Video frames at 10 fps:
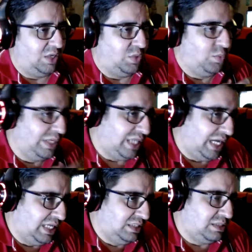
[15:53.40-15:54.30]
with
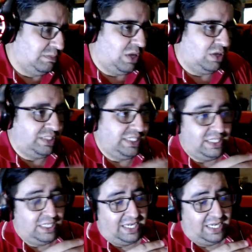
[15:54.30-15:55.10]
Hans about the